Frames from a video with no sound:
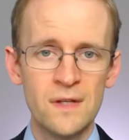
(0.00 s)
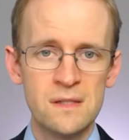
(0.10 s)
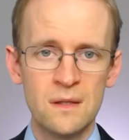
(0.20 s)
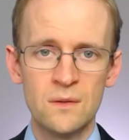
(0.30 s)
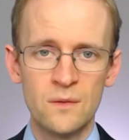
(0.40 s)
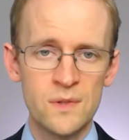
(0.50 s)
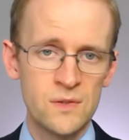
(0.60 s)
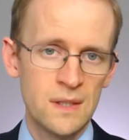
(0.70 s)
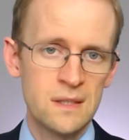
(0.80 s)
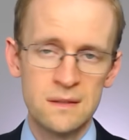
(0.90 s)
visa, you're not
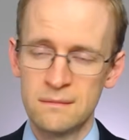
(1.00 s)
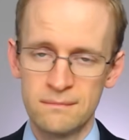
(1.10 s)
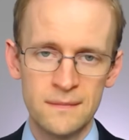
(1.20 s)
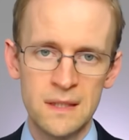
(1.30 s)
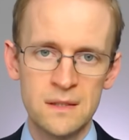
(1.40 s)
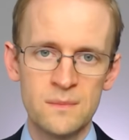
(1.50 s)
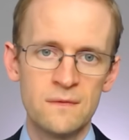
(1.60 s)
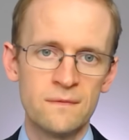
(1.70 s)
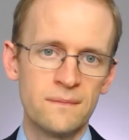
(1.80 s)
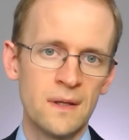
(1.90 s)
restricted in terms
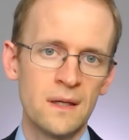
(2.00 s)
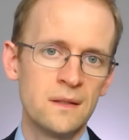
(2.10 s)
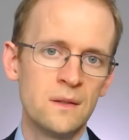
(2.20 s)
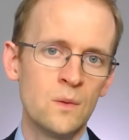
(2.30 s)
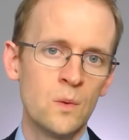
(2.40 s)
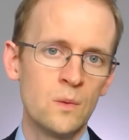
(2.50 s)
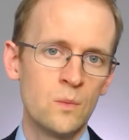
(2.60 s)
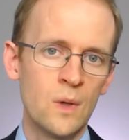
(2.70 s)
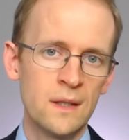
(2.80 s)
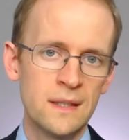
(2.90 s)
of your
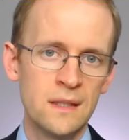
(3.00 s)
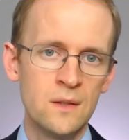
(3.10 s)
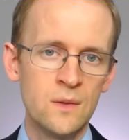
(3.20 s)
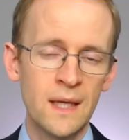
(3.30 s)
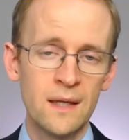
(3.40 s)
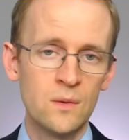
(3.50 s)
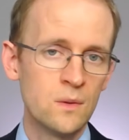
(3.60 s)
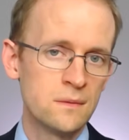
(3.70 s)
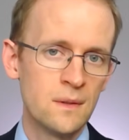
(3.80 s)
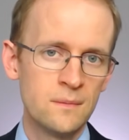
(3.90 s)
work in the UK
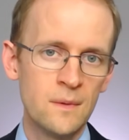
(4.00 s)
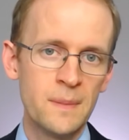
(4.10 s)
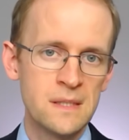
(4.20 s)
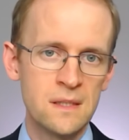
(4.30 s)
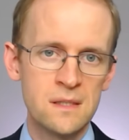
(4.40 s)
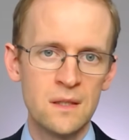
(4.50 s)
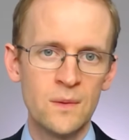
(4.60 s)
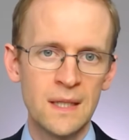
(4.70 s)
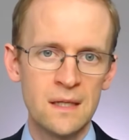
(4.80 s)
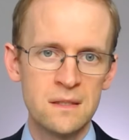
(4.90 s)
or the business that you
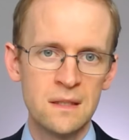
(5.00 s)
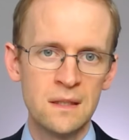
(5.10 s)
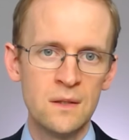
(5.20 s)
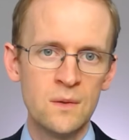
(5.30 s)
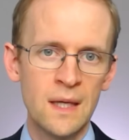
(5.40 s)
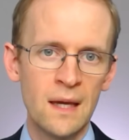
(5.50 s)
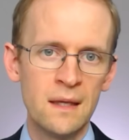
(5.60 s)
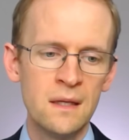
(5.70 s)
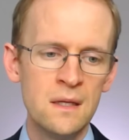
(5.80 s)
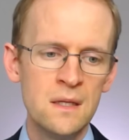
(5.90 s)
engage in the
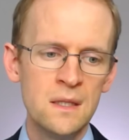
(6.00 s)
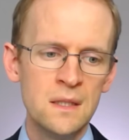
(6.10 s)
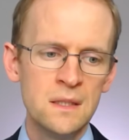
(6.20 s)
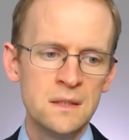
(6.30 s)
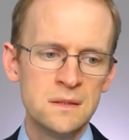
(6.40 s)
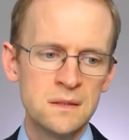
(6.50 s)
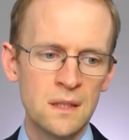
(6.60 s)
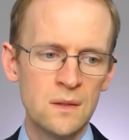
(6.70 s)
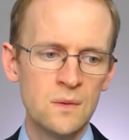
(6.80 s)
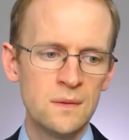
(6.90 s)
UK.
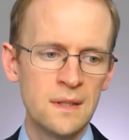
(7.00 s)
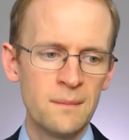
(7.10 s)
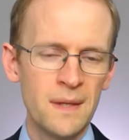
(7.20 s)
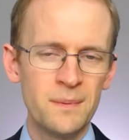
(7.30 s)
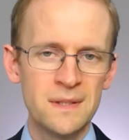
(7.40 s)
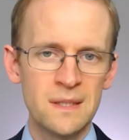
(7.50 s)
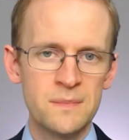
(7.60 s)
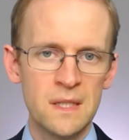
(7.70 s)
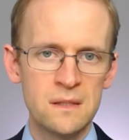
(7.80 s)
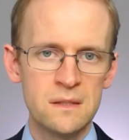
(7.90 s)
So there may be a
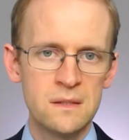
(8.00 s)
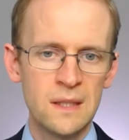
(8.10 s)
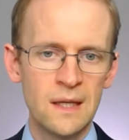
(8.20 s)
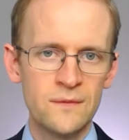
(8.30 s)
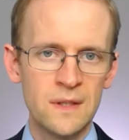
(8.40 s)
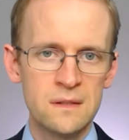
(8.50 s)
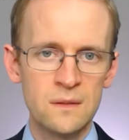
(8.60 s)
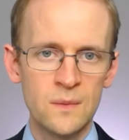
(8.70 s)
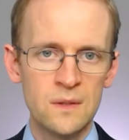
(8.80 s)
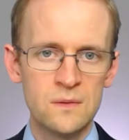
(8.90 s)
temptation to gift it to
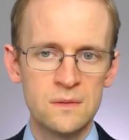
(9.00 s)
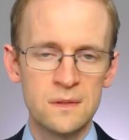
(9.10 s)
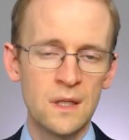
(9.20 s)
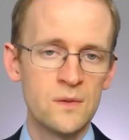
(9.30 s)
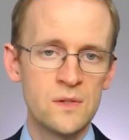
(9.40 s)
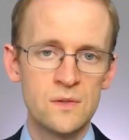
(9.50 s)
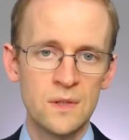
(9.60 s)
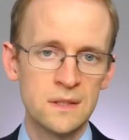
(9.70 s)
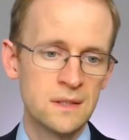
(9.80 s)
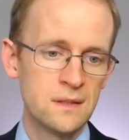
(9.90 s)
someone who's close and
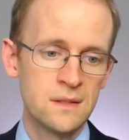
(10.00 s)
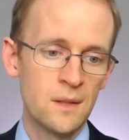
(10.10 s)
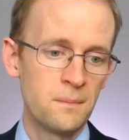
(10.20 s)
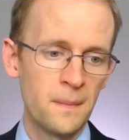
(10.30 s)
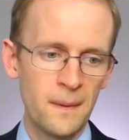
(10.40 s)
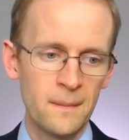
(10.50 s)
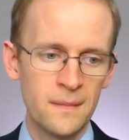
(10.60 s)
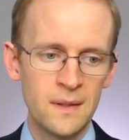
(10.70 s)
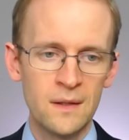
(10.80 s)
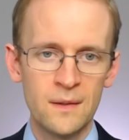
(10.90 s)
trusted. So
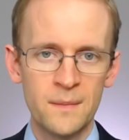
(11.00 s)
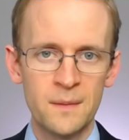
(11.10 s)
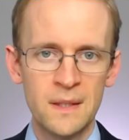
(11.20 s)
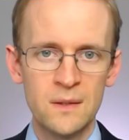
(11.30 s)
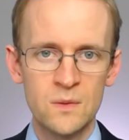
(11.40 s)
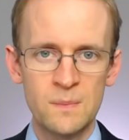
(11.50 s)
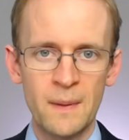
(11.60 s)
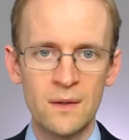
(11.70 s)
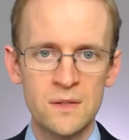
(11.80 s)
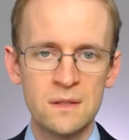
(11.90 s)
that might be your
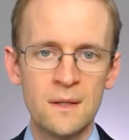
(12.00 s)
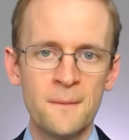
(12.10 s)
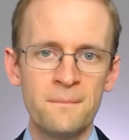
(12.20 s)
spouse,